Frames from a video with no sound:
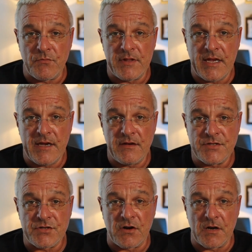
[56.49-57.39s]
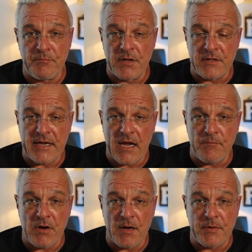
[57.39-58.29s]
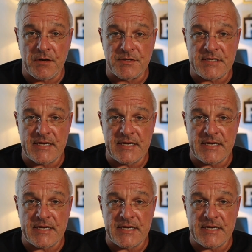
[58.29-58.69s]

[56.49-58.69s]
when they started building out Palm Coast,